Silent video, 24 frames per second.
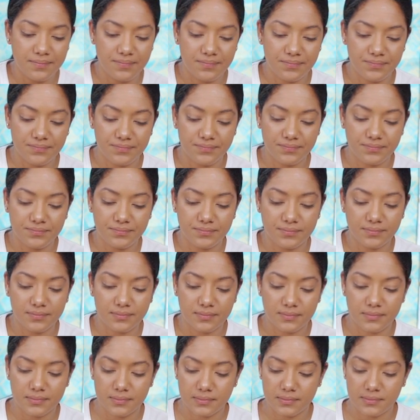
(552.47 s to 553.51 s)

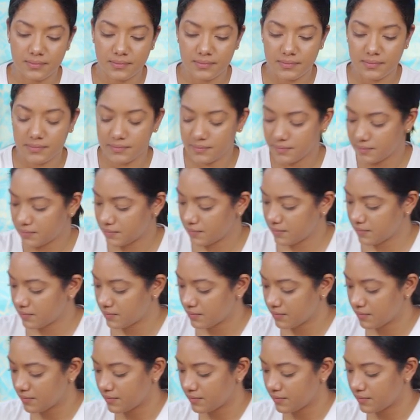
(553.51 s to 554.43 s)
[no speech]